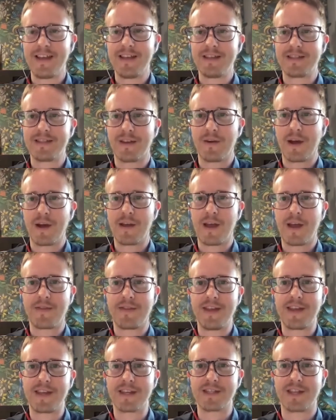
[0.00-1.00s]
So I
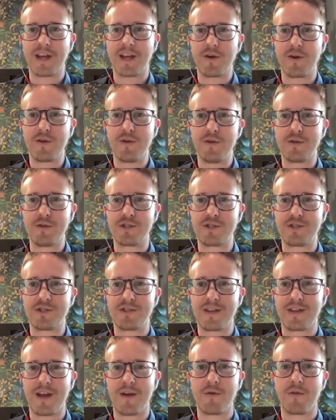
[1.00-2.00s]
think, as Dariush
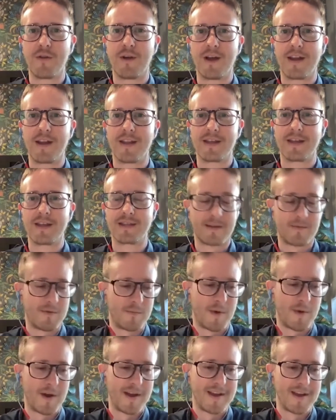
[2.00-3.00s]
outlined, like some of
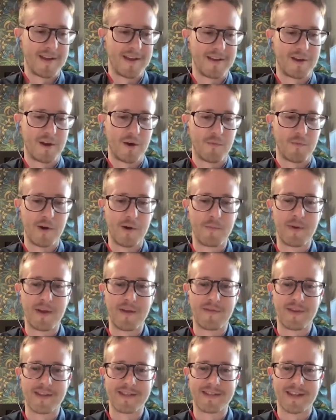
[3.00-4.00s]
my career
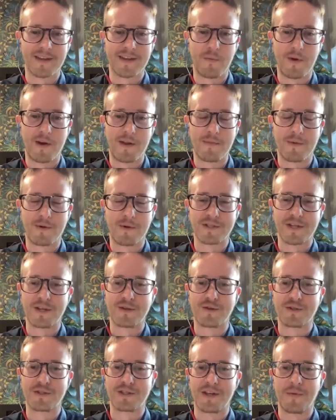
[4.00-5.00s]
pivots, like one of the most
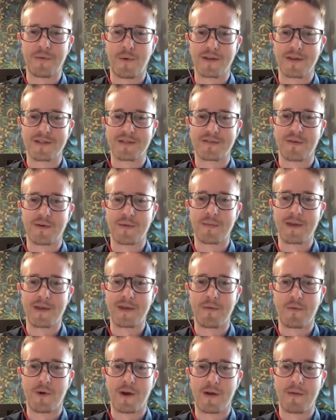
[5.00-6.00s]
interesting ones for
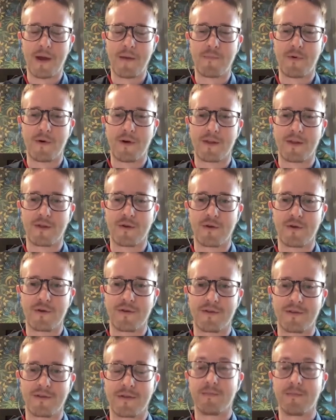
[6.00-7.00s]
me, where I probably
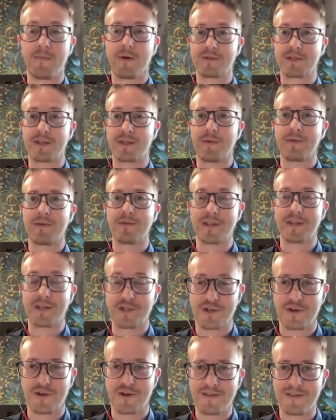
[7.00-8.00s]
learned the most about
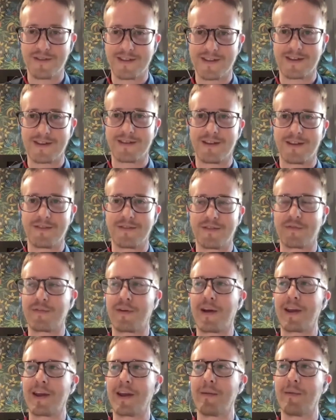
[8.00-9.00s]
digital, and I'll
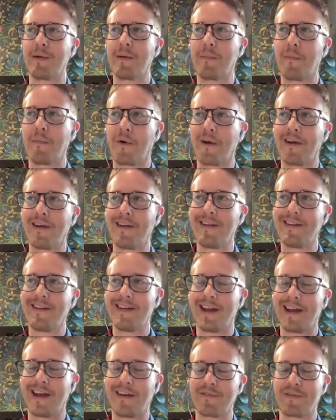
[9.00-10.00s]
define it a bit more
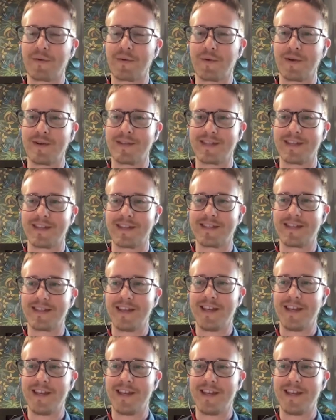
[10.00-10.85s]
afterwards, is